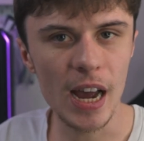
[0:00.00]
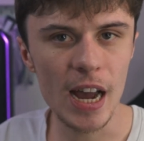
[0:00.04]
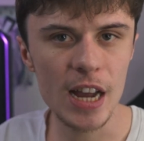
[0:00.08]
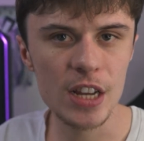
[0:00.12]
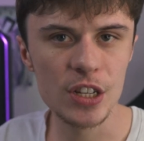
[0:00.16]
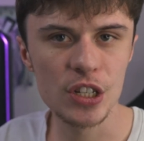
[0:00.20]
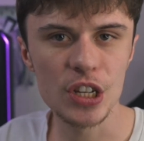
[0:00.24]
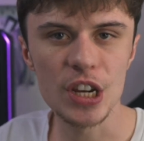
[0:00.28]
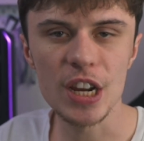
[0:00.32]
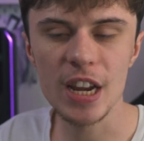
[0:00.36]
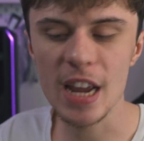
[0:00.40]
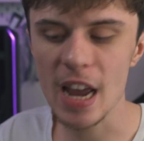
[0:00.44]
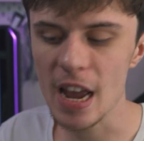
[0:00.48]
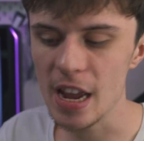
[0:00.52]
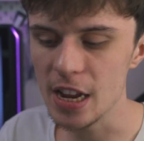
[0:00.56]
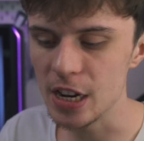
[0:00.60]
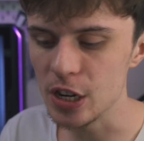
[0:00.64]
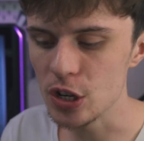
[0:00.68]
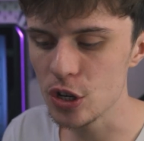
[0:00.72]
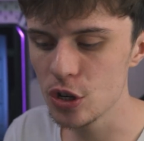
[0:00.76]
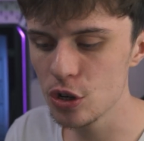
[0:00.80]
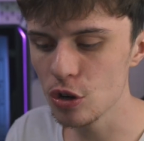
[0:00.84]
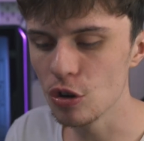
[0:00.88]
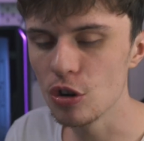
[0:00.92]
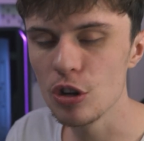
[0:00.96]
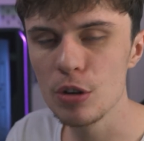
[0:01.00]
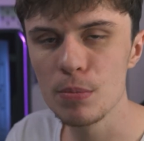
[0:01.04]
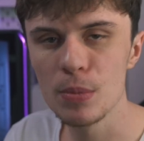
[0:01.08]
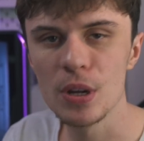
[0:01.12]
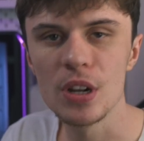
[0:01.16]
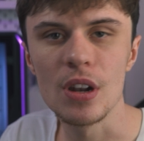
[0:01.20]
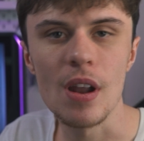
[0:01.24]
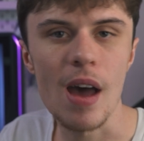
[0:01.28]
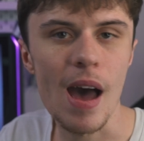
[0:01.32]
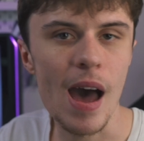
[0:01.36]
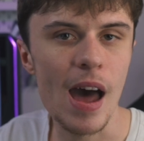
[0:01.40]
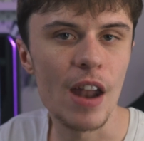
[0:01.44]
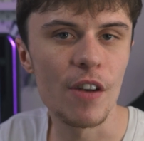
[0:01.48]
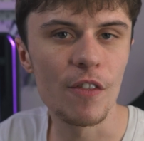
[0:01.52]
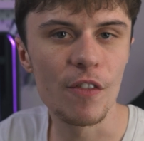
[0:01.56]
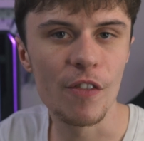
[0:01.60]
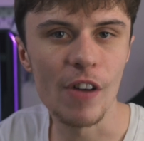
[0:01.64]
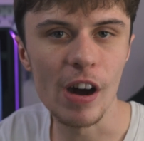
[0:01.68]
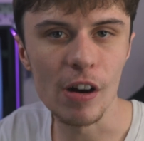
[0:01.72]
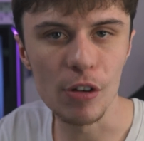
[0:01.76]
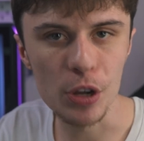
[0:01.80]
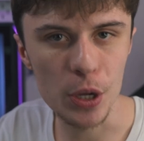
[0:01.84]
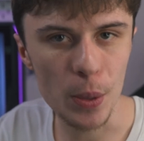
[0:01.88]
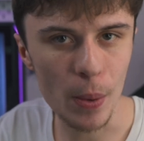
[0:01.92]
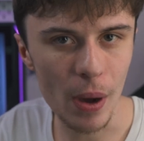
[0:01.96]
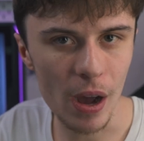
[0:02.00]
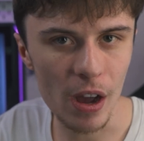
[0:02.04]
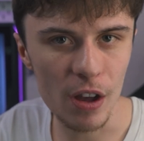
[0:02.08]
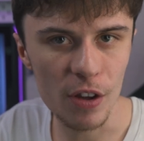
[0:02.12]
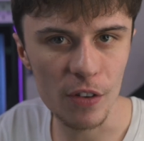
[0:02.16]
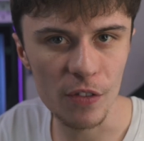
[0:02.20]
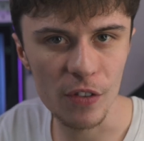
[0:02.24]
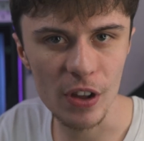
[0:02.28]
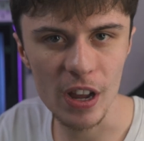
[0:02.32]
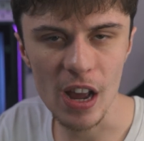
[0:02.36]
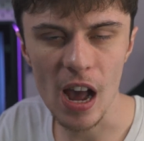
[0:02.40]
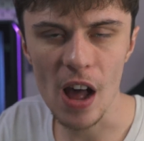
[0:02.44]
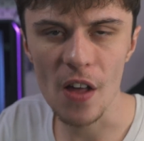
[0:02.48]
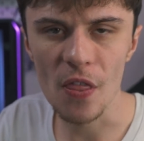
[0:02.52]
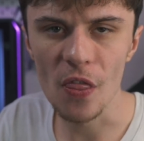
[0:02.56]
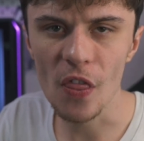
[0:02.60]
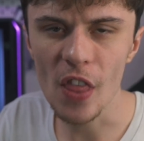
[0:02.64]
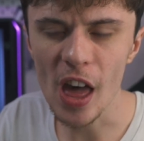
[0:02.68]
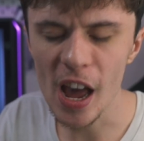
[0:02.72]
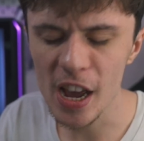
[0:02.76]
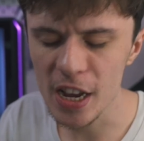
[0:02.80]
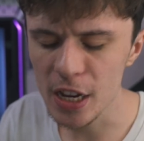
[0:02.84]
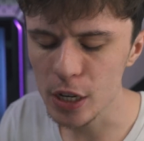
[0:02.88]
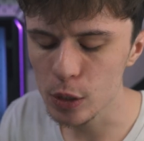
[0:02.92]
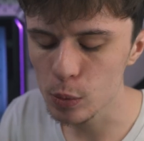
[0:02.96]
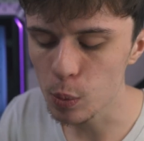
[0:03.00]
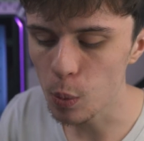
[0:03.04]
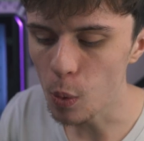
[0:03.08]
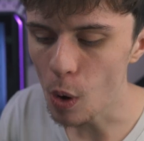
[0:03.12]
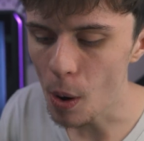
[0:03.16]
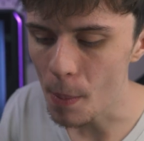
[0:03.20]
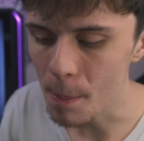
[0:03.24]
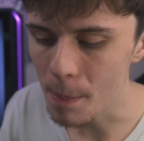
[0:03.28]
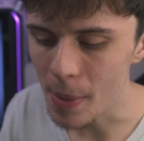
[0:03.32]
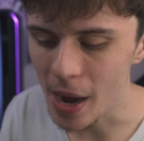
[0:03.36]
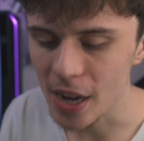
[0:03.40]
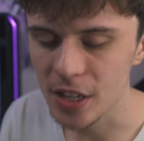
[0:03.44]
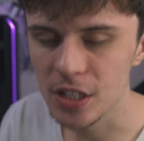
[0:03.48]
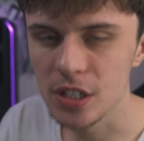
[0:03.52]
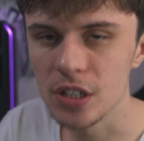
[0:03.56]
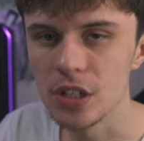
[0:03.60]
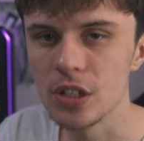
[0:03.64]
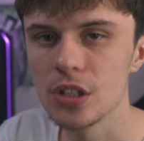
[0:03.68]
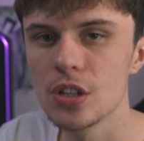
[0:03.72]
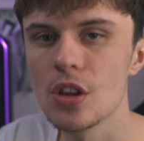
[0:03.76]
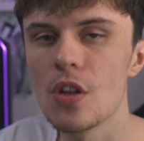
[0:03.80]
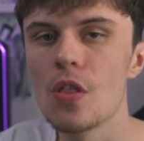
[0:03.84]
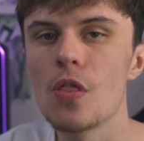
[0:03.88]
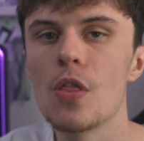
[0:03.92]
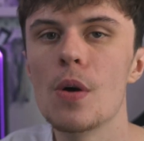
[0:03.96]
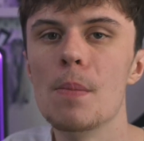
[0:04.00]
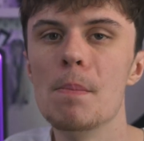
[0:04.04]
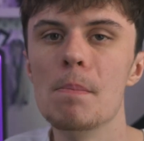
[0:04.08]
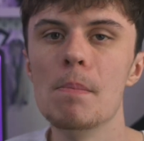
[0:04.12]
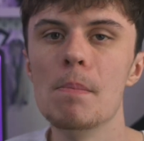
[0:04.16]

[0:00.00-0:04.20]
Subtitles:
as you get enjoyment and value out of it, and that is what matters the